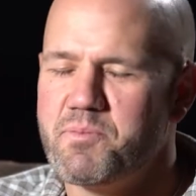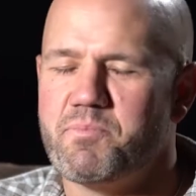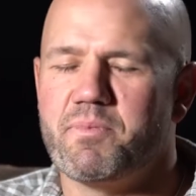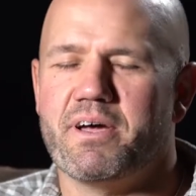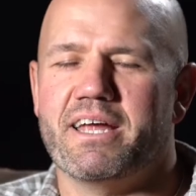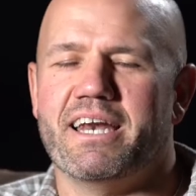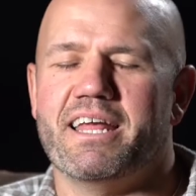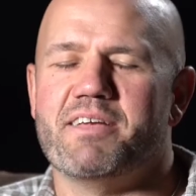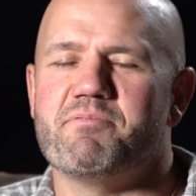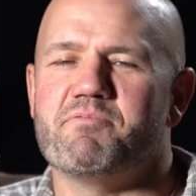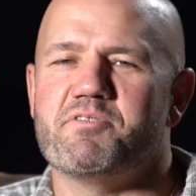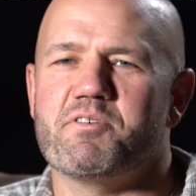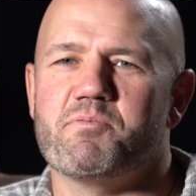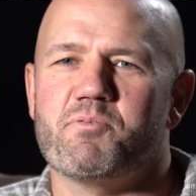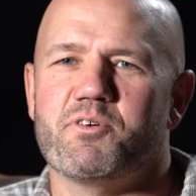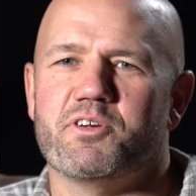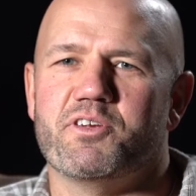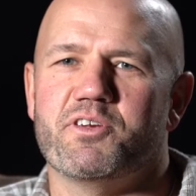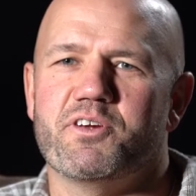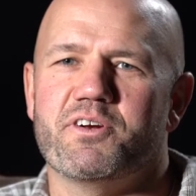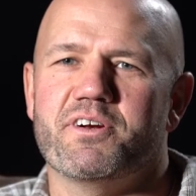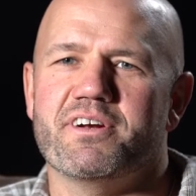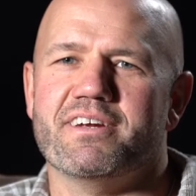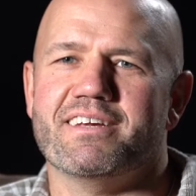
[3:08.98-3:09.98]
My name's Imrich
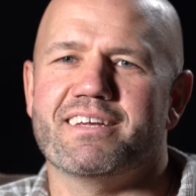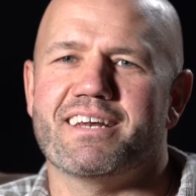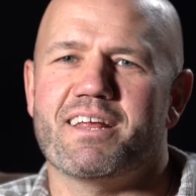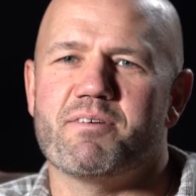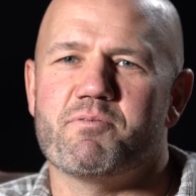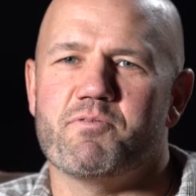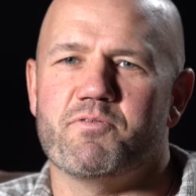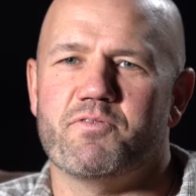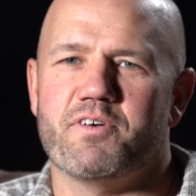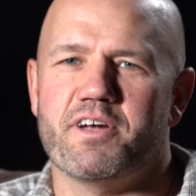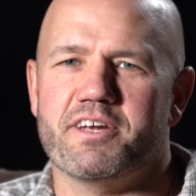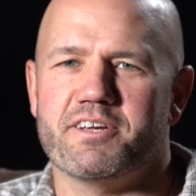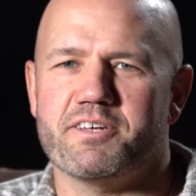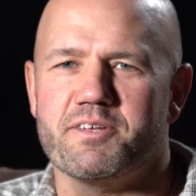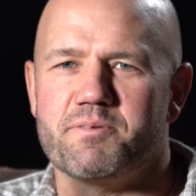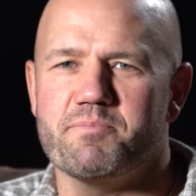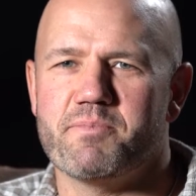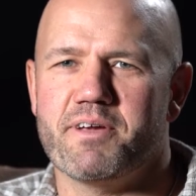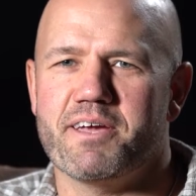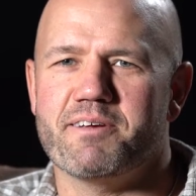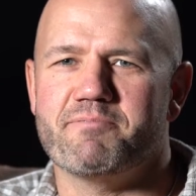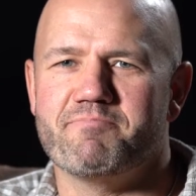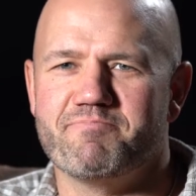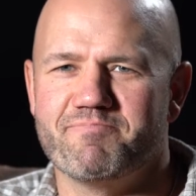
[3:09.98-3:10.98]
Kurick, and I'm a Fight
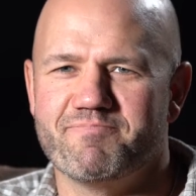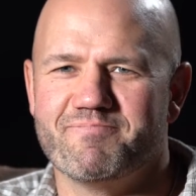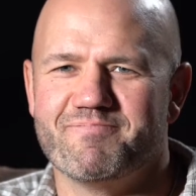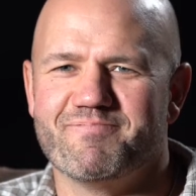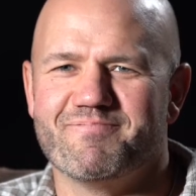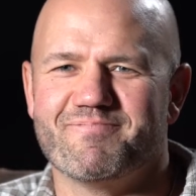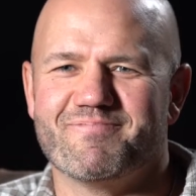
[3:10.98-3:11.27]
Club man.